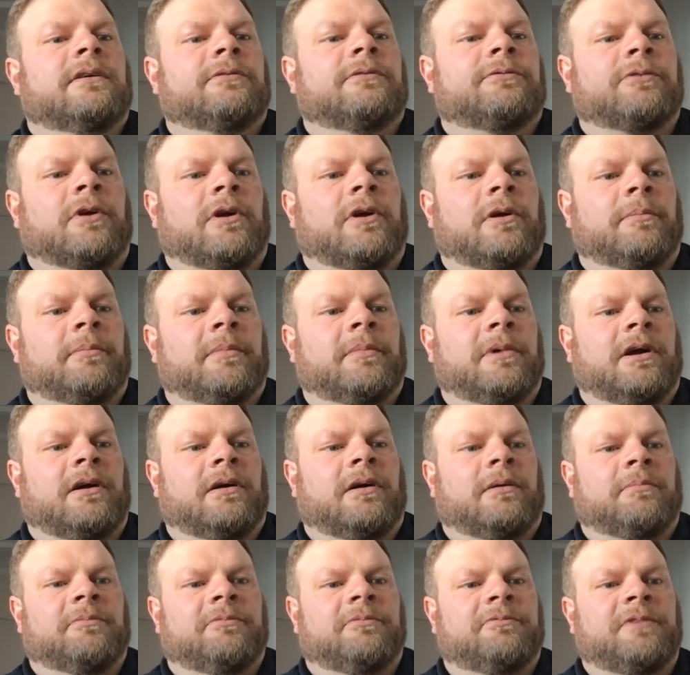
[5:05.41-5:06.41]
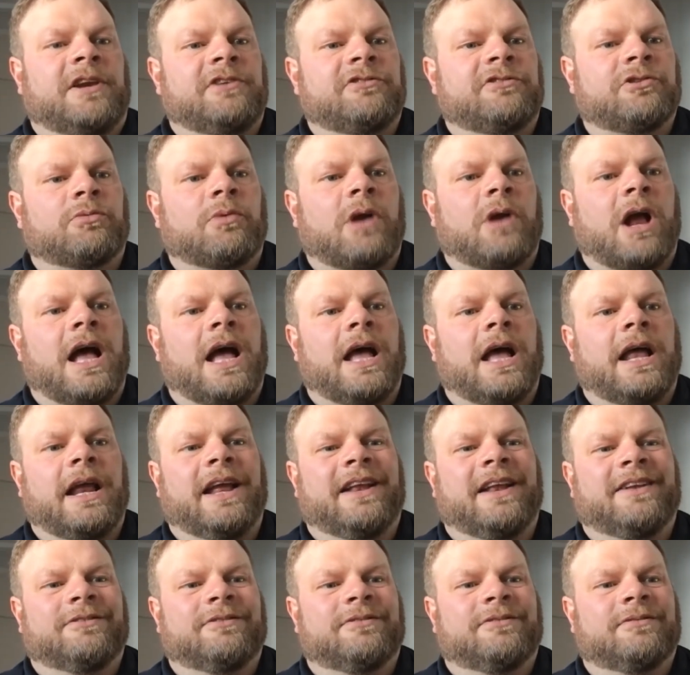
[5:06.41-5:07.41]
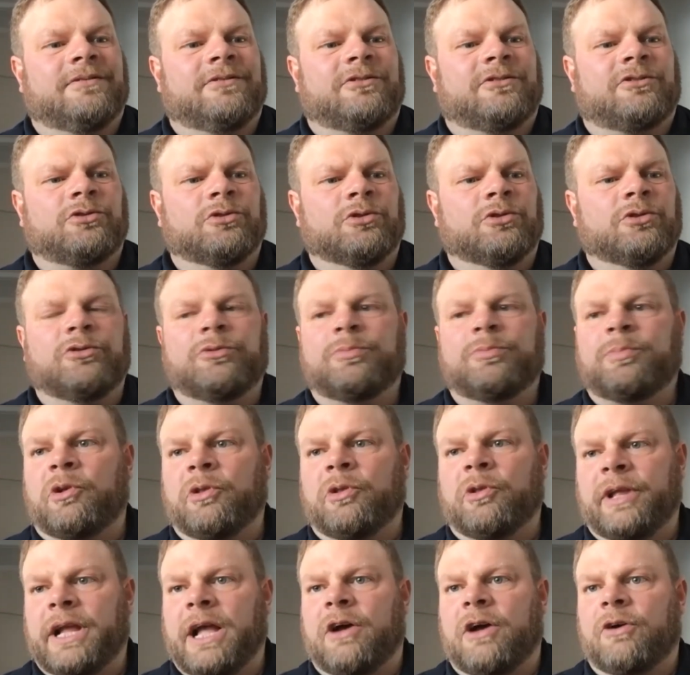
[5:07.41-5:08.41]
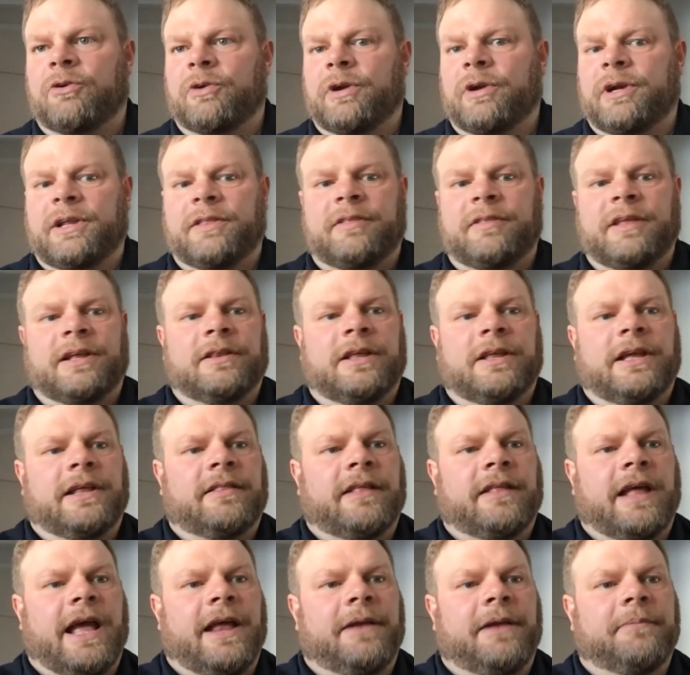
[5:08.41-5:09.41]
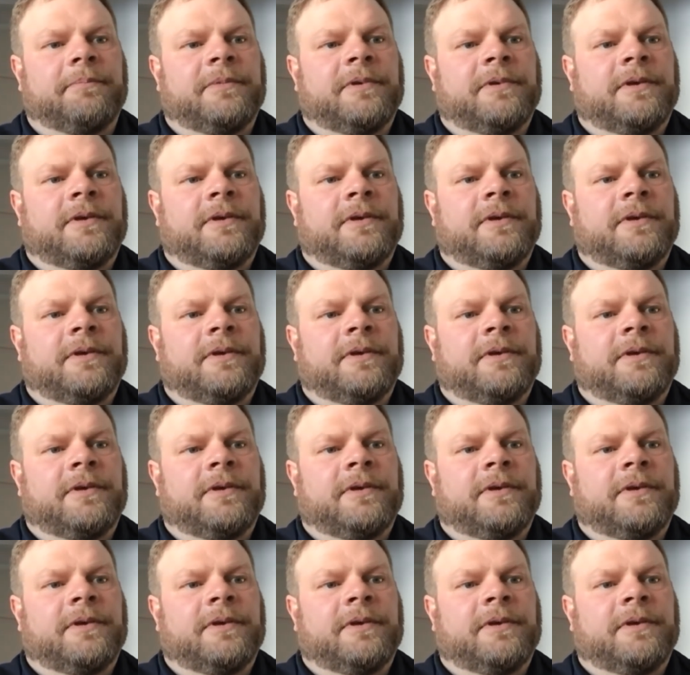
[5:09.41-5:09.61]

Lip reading: from fascia rot and screws pulling out or anything like that.